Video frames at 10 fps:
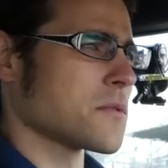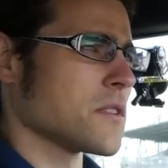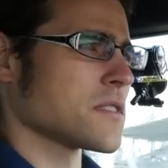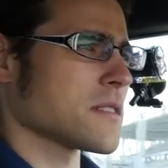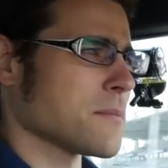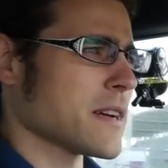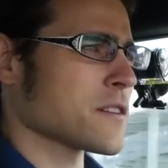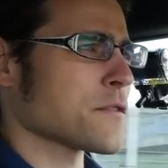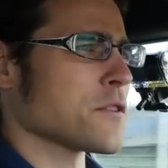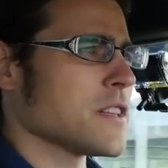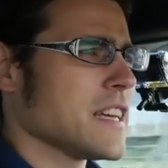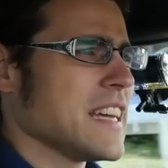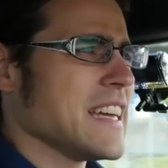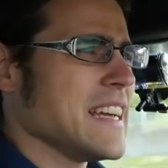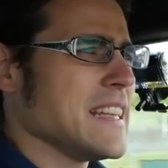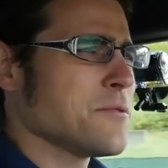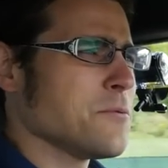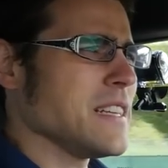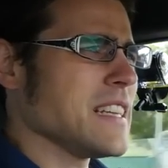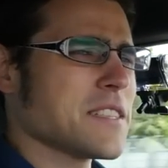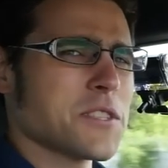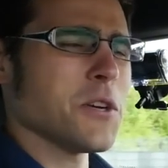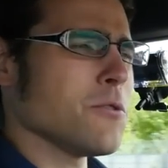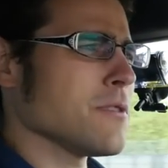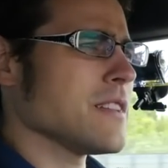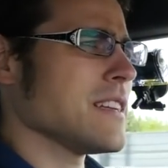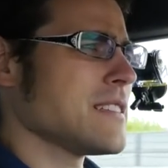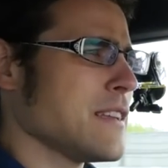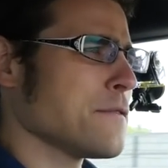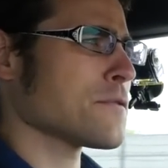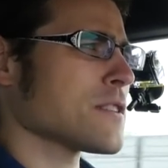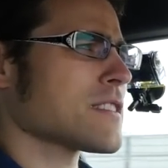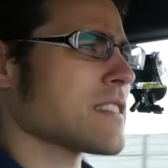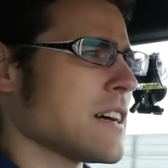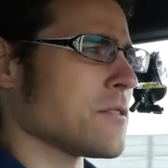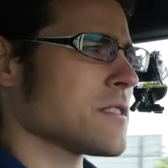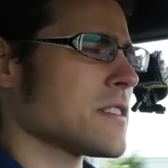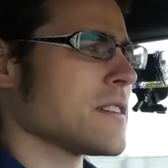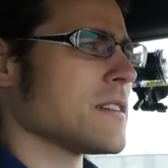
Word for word: through this microphone, it's really totally different sound.